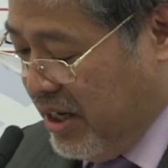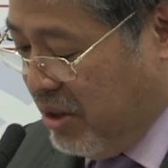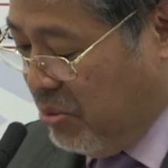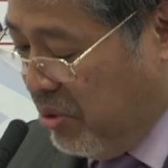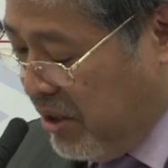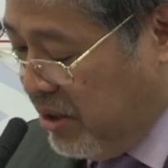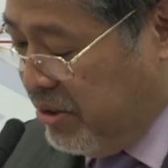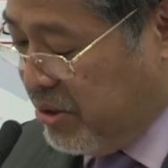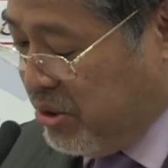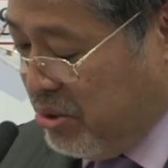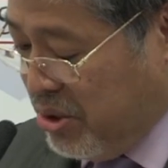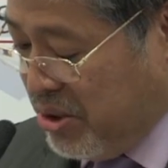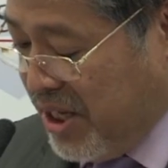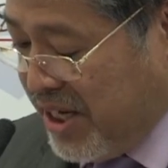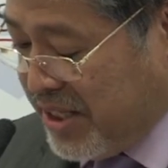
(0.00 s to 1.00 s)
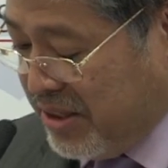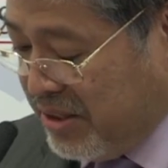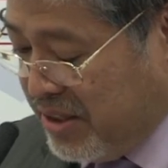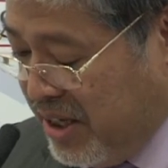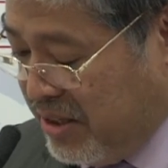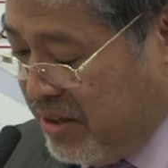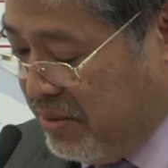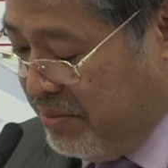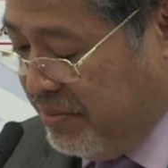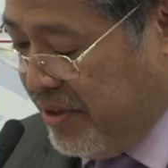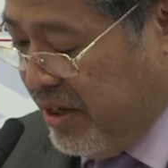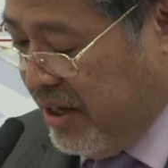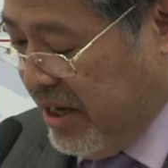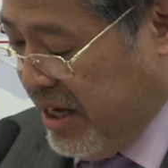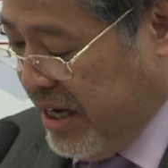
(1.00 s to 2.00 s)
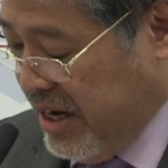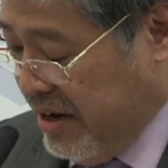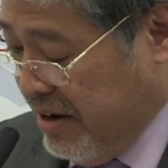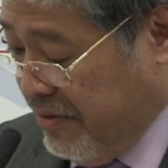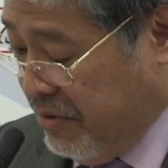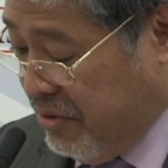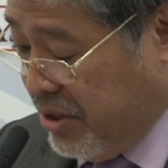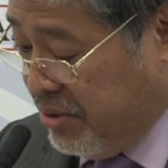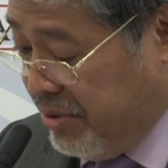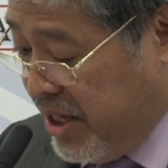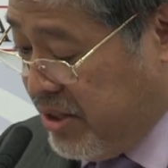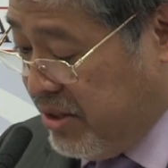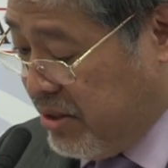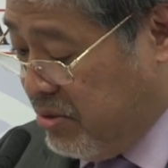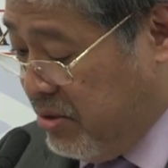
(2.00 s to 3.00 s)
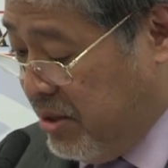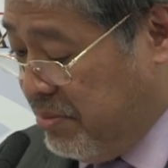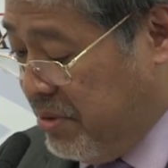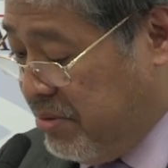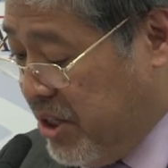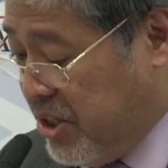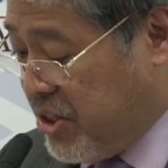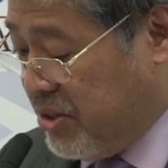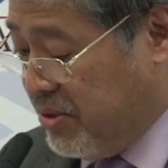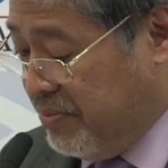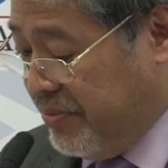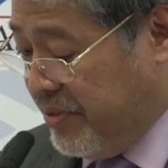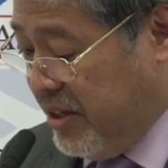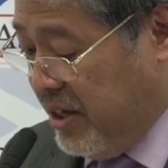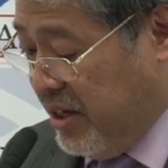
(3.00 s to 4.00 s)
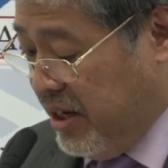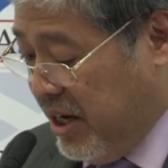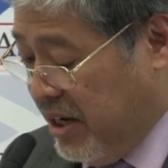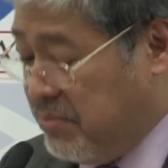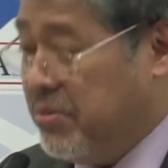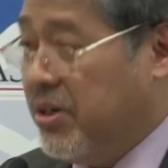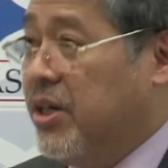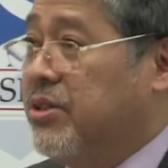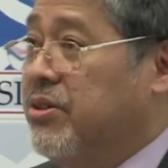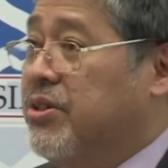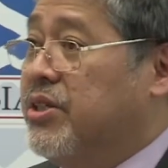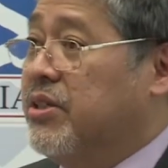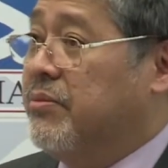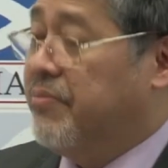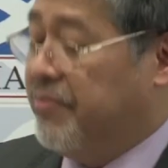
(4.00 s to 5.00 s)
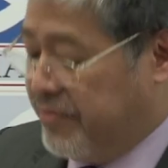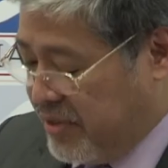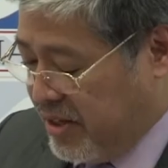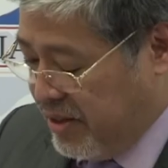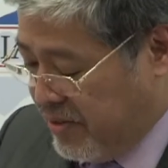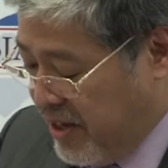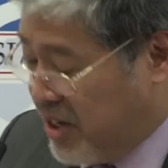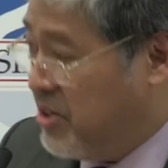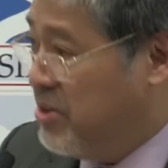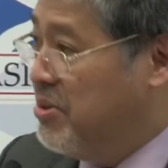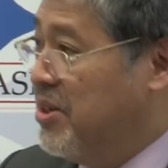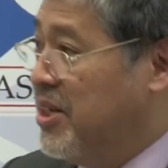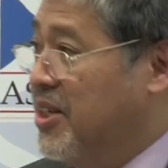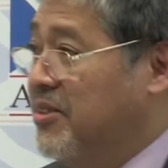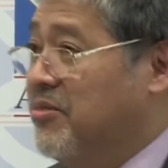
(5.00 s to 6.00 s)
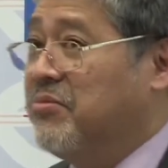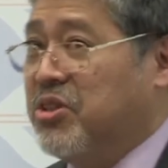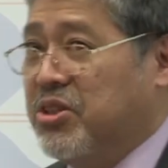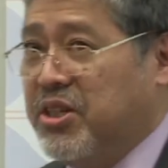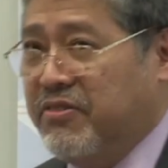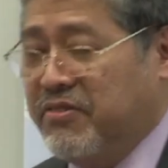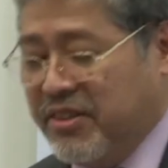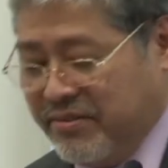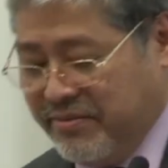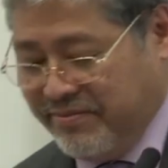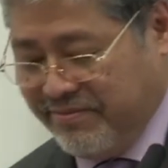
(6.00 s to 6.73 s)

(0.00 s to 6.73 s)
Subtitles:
we look to the United Kingdom for greater cooperation and partnership. Thank you and good evening.